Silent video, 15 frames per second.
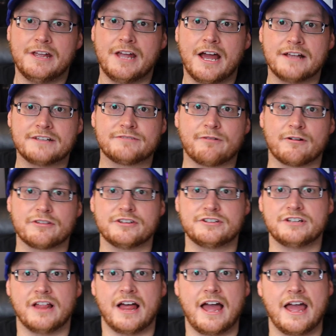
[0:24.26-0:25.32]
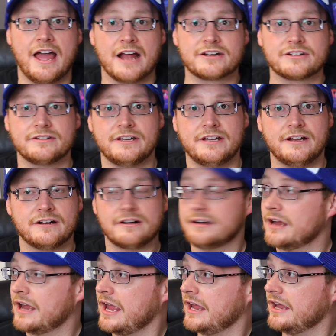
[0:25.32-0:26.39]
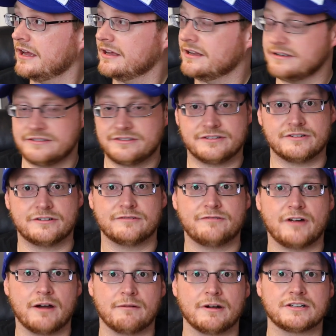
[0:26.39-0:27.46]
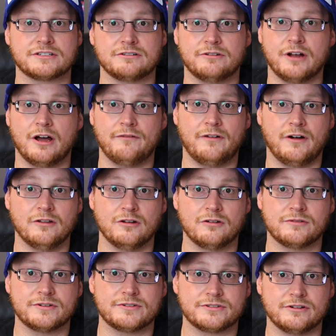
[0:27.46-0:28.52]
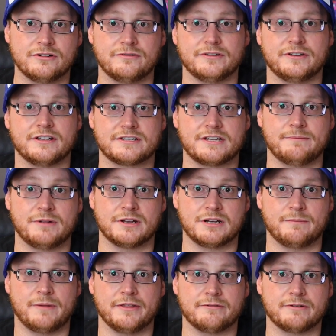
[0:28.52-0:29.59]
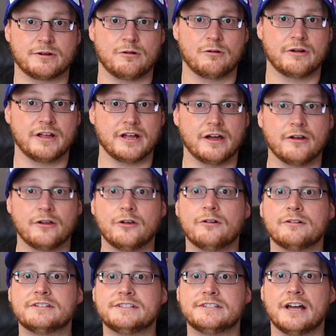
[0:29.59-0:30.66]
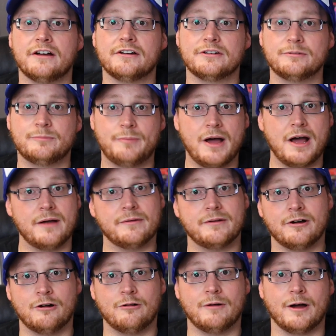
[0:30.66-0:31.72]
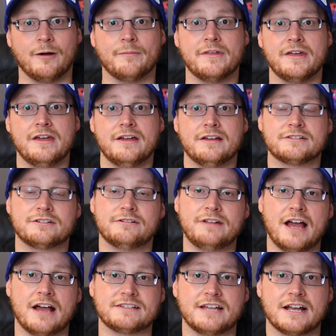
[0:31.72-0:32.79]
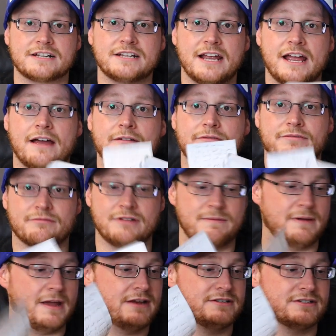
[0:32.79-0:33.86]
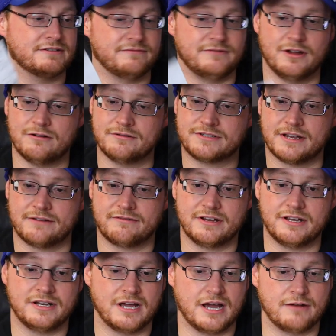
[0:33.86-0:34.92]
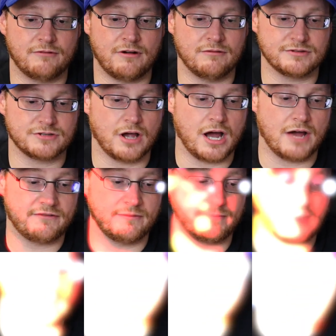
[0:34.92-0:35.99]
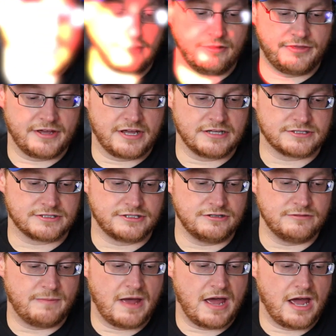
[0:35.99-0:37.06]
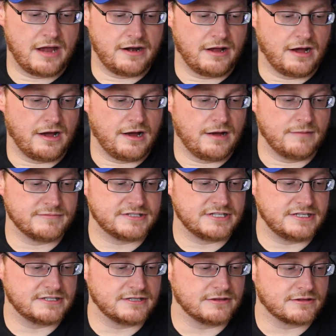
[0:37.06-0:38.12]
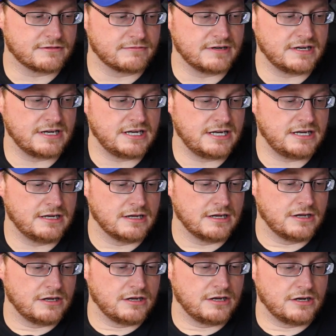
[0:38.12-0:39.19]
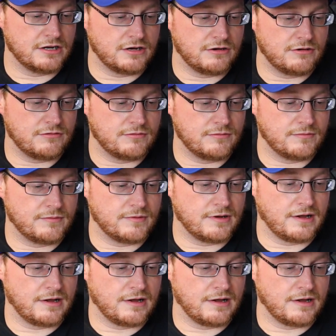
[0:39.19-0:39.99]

Yeah, it's 4th of July actually here, and there are fireworks going off all over, so if it does get picked up on the recording, I don't know what to tell you, but oh well. So yes, actually I have 3 pages of notes I've written on what was off about it. I don't think it's too bad. Season 3, you know,